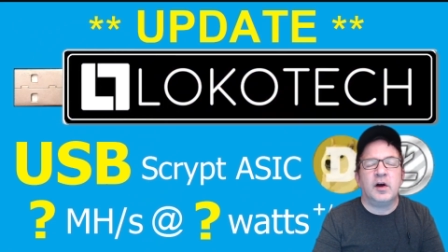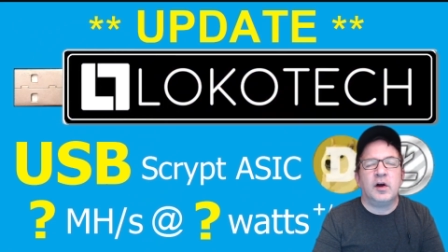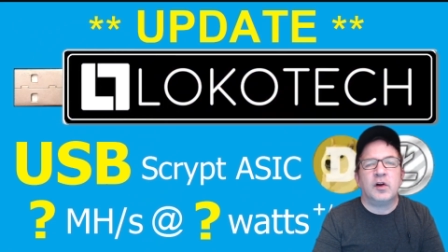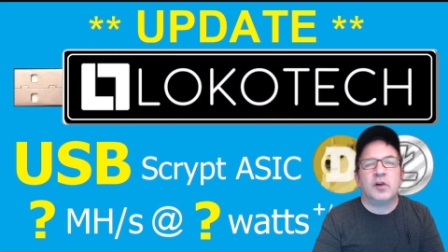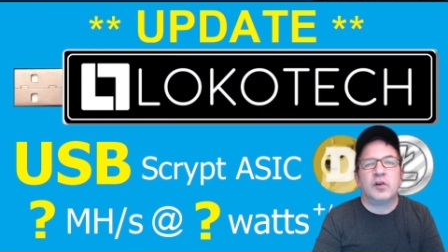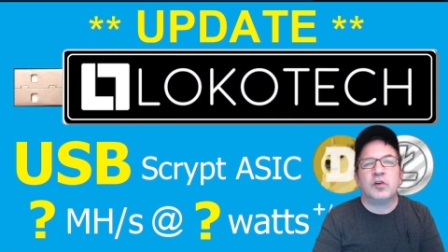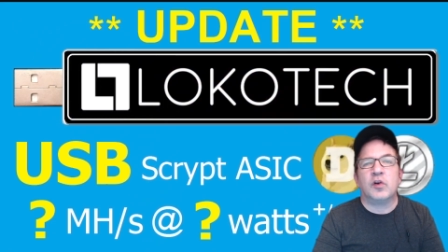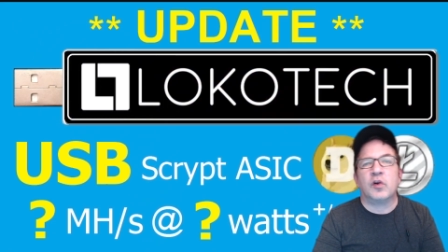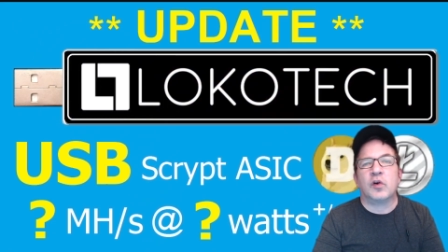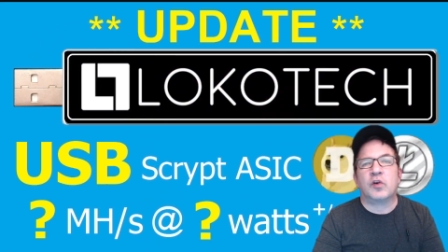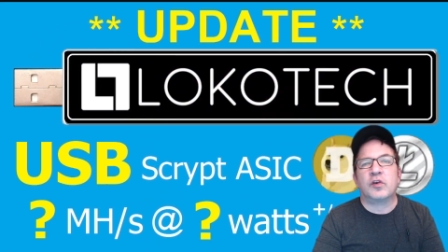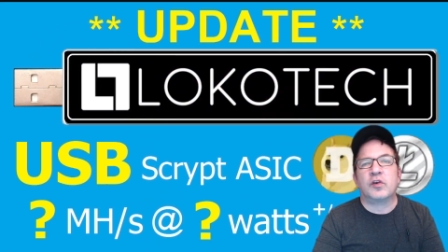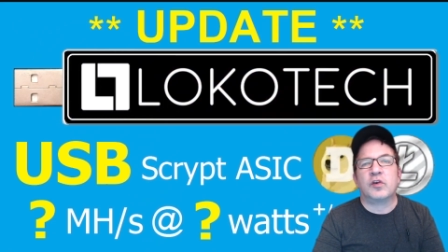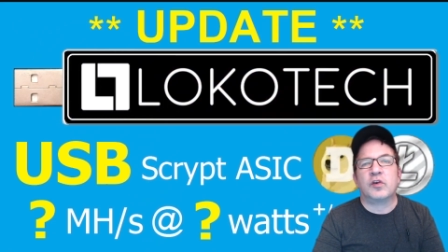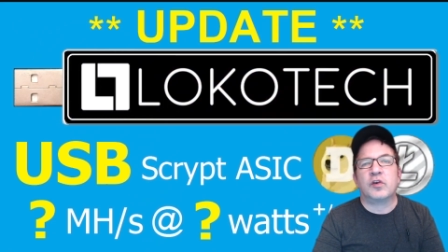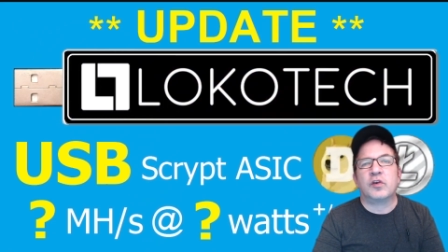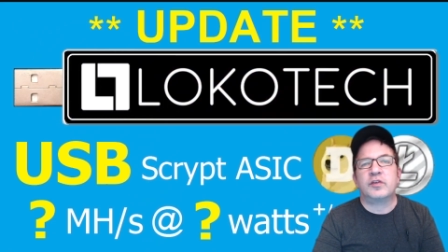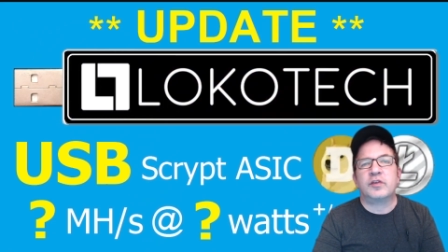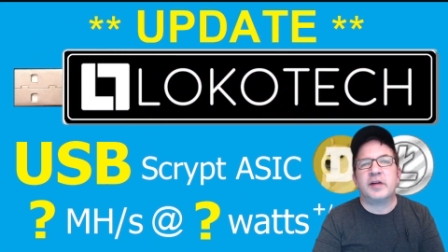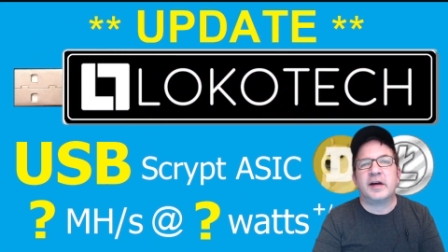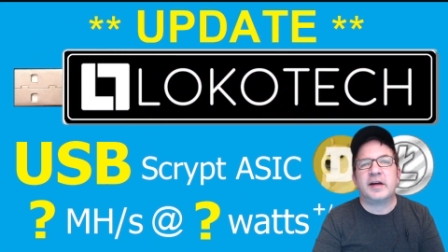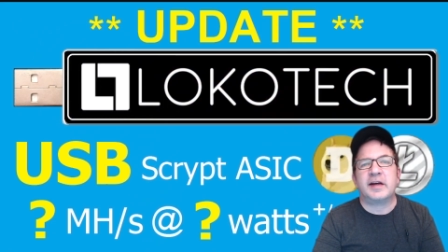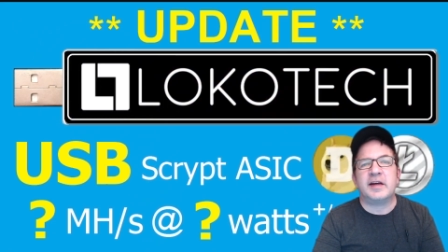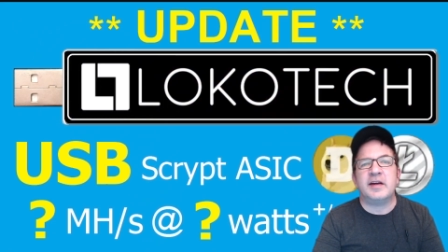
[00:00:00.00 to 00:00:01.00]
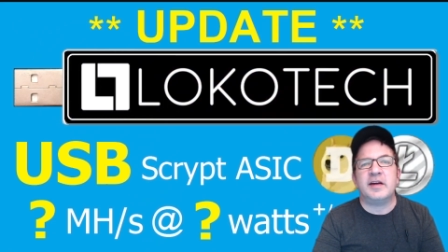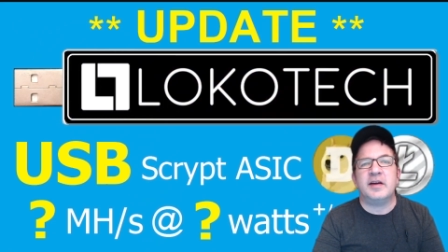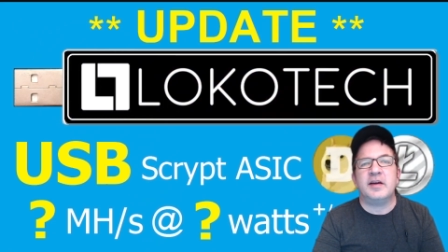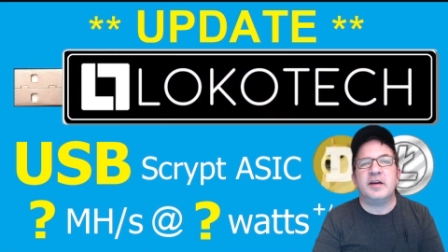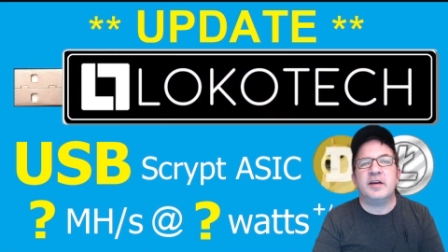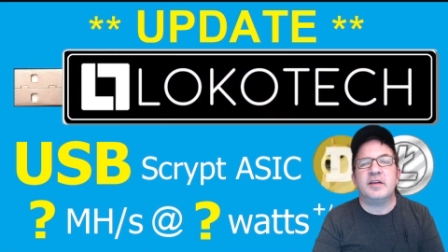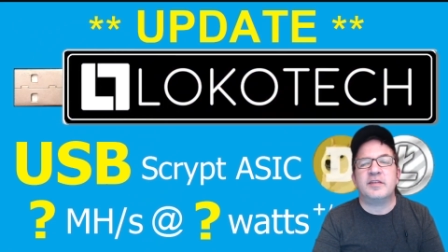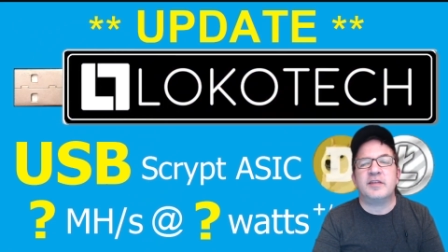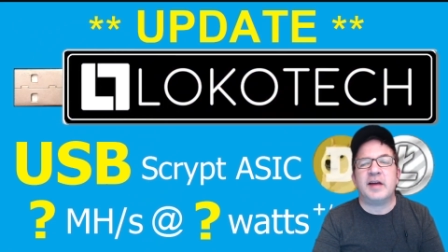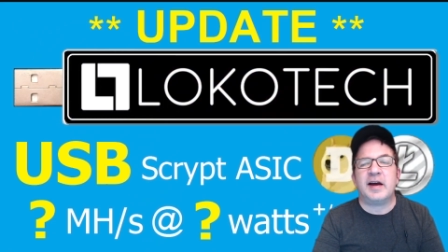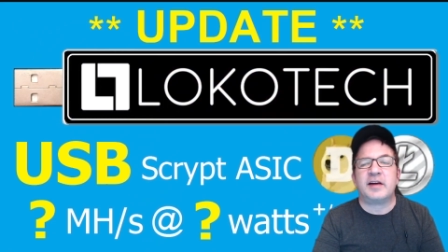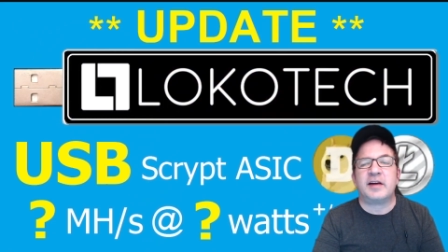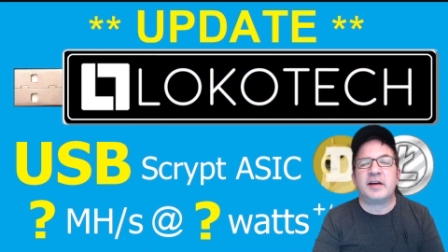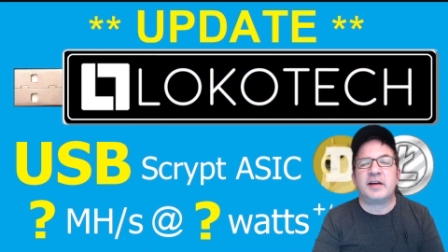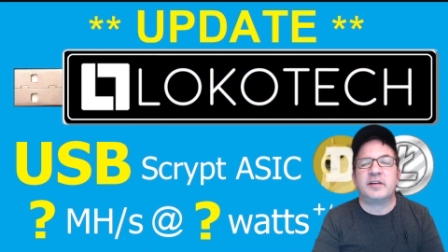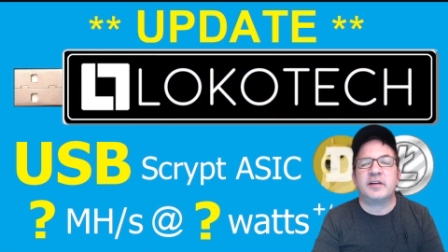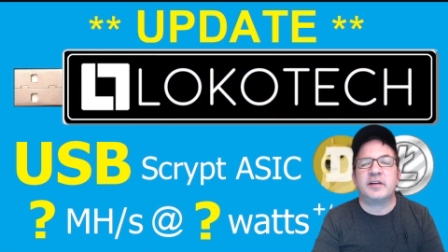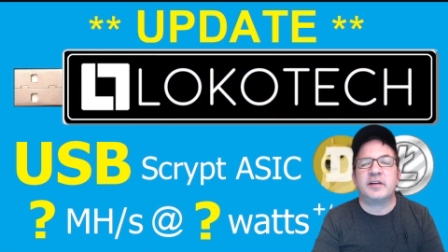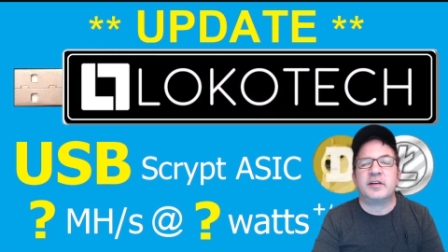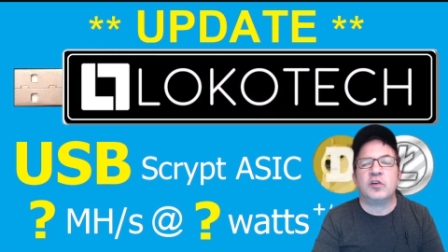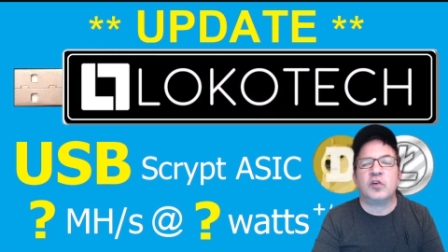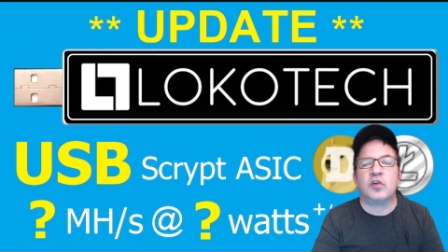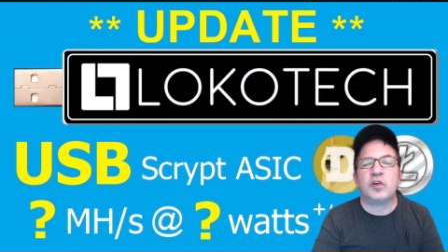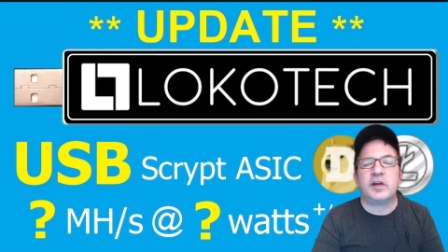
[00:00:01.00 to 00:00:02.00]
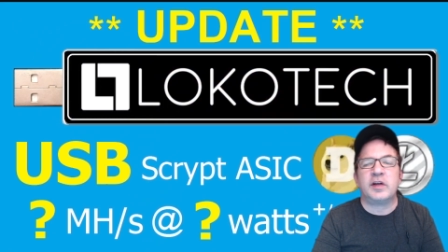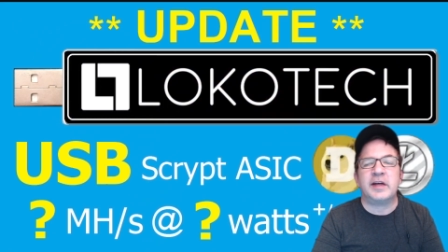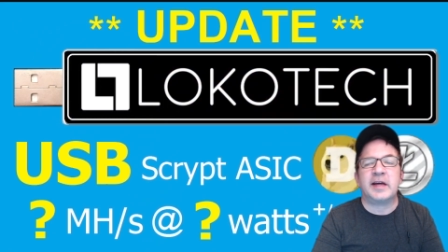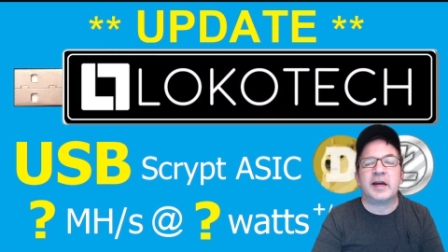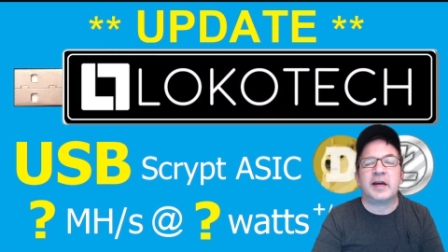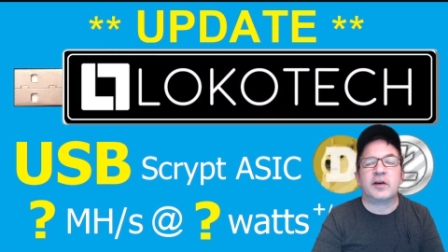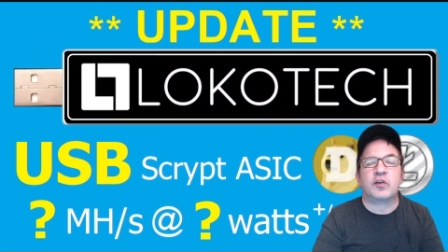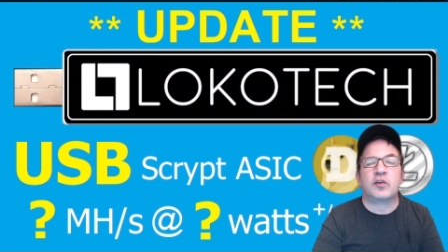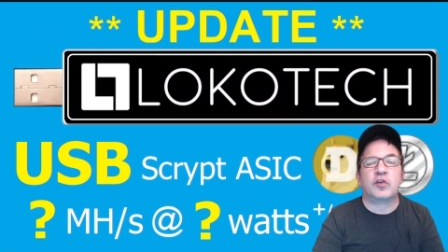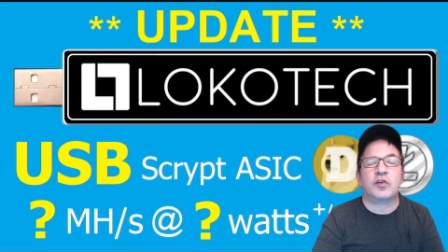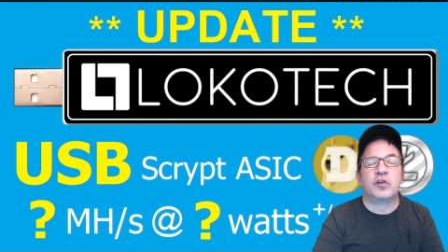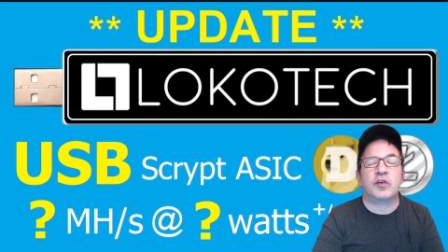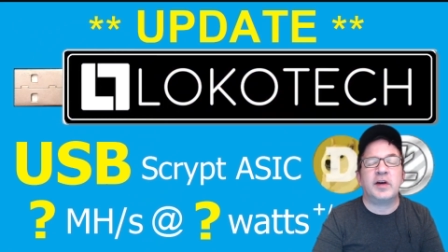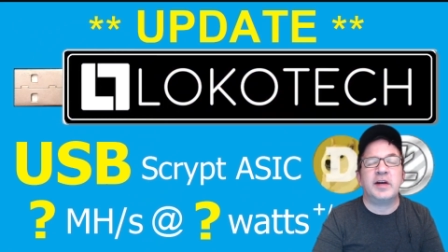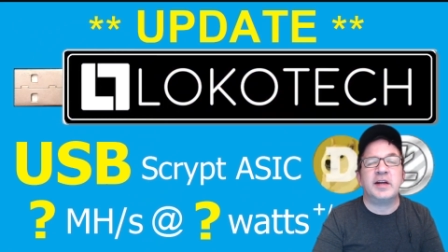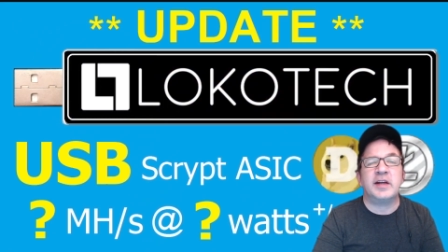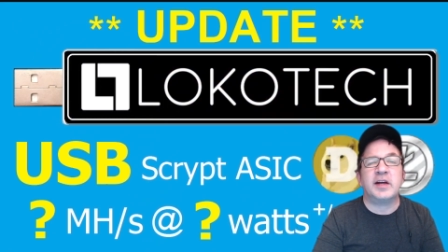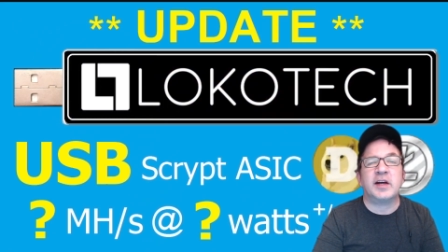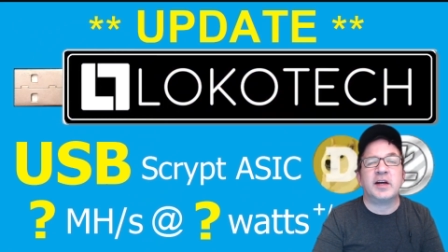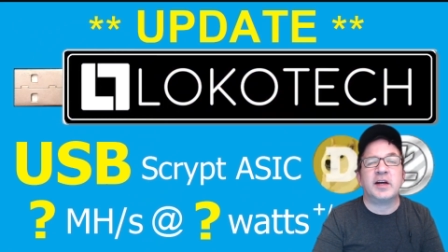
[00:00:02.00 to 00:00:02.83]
Lokotech is actually looking at creating